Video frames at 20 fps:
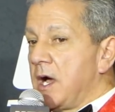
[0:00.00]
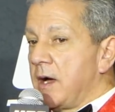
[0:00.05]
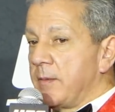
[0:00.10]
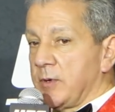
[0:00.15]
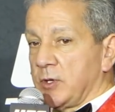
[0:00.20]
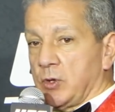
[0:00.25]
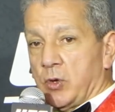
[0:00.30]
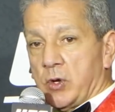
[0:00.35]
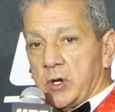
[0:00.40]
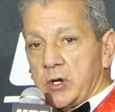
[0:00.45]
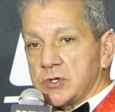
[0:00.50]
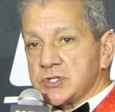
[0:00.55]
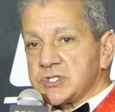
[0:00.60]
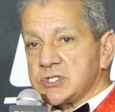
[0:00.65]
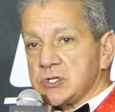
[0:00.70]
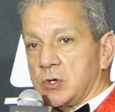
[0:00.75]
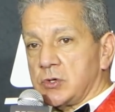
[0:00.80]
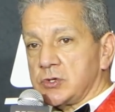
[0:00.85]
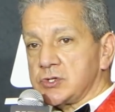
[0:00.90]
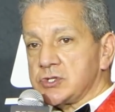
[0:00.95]
I'm a loyal
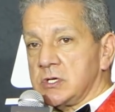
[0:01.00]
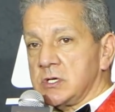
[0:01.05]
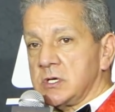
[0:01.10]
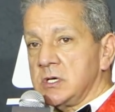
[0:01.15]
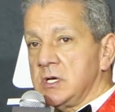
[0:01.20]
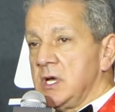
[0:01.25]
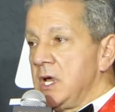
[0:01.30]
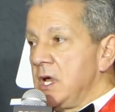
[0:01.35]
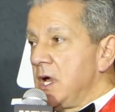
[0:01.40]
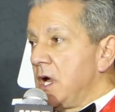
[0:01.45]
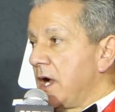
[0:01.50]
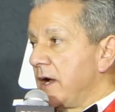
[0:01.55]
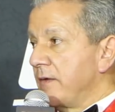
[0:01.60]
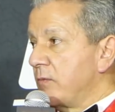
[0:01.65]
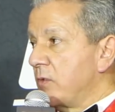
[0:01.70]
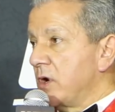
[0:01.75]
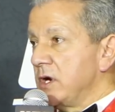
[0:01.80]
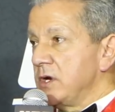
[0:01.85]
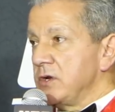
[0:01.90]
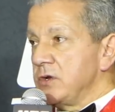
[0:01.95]
soldier. I
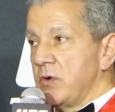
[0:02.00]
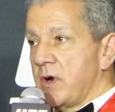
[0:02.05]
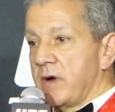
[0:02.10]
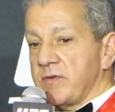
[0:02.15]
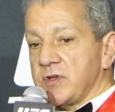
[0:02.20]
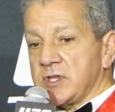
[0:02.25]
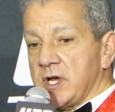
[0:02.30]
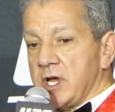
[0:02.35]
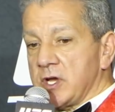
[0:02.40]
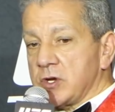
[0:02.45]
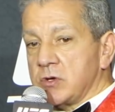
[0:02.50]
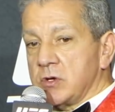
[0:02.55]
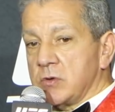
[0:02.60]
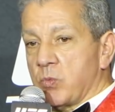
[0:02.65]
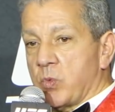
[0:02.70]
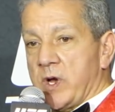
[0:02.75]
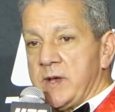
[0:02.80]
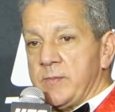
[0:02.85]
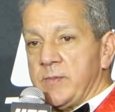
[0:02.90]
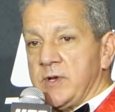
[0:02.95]
wanted to do everything I
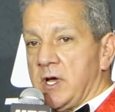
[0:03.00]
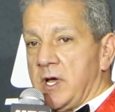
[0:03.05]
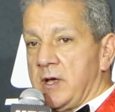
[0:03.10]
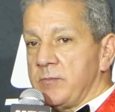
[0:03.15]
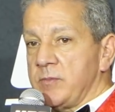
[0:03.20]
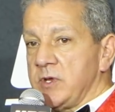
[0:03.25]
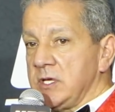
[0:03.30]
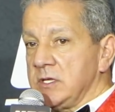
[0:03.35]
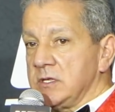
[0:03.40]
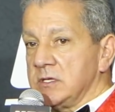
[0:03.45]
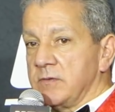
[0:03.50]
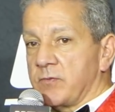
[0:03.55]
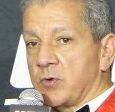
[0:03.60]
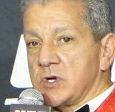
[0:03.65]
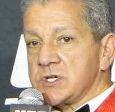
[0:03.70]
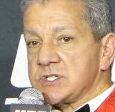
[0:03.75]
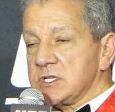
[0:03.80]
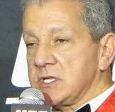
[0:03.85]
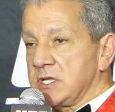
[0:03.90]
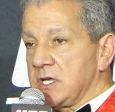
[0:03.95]
could way beyond being the
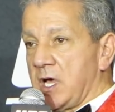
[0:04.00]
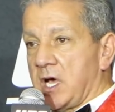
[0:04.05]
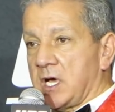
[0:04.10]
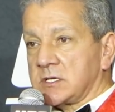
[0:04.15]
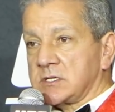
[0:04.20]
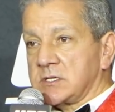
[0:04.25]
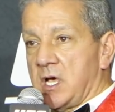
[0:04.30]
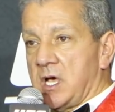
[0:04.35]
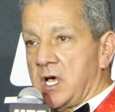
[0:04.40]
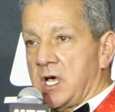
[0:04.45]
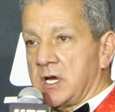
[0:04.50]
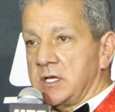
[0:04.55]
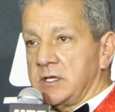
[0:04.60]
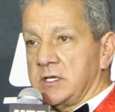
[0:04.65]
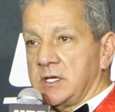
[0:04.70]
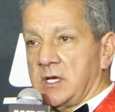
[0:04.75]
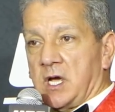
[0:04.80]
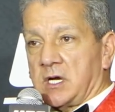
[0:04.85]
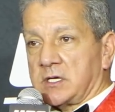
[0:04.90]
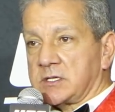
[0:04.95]
voice of the Octagon
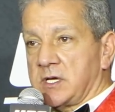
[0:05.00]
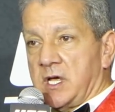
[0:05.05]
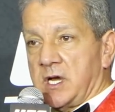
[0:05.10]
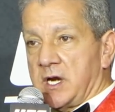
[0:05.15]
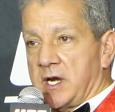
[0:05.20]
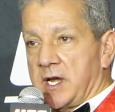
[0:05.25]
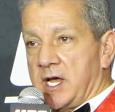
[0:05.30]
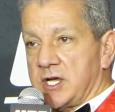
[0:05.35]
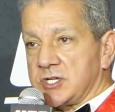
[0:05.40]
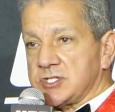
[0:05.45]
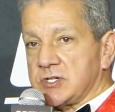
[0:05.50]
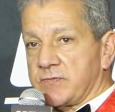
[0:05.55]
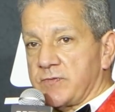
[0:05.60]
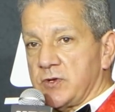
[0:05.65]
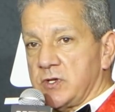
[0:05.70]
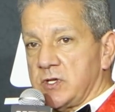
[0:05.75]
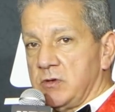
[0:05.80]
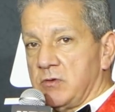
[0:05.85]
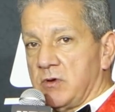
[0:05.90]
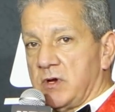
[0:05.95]
and the Octagon announcer
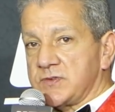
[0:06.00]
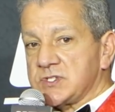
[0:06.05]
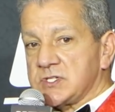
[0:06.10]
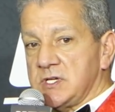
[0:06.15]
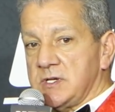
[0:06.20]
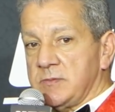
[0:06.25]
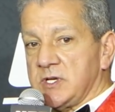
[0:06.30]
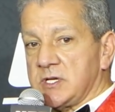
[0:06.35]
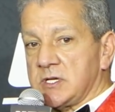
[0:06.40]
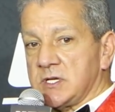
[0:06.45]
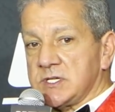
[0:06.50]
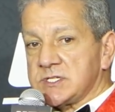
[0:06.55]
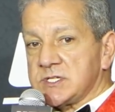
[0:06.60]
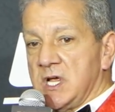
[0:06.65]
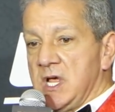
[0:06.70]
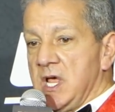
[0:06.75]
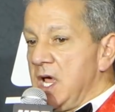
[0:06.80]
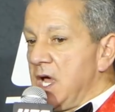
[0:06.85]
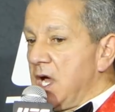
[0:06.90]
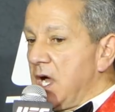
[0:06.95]
for the UFC
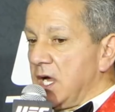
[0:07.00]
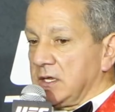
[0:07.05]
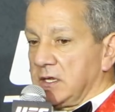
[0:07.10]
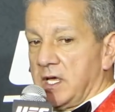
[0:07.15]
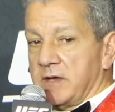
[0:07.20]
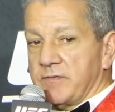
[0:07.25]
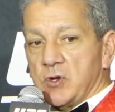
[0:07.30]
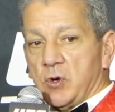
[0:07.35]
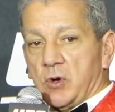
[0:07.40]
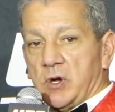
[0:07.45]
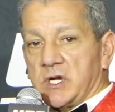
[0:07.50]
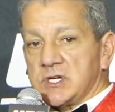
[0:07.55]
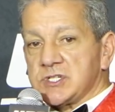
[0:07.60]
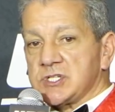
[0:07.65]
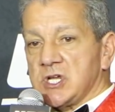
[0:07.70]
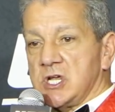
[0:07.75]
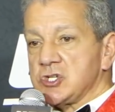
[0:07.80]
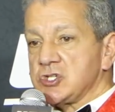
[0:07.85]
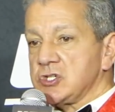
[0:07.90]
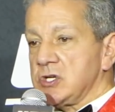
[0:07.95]
because I love the
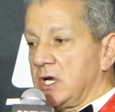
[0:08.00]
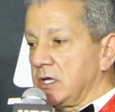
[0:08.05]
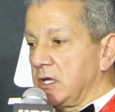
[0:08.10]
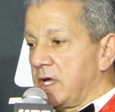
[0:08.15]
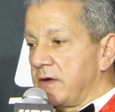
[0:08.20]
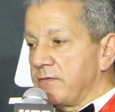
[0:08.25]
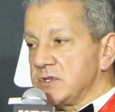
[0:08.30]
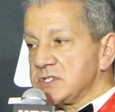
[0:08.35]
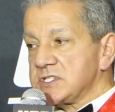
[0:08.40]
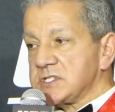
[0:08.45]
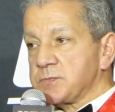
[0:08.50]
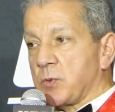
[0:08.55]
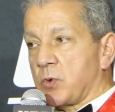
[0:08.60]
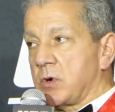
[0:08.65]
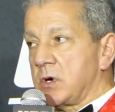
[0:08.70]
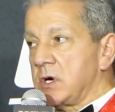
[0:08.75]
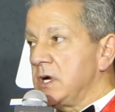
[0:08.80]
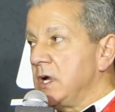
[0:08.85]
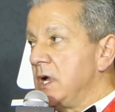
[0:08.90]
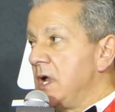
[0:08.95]
organization. I love the
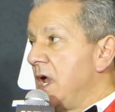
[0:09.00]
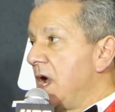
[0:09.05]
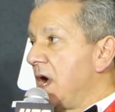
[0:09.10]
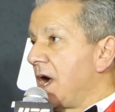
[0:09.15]
sport.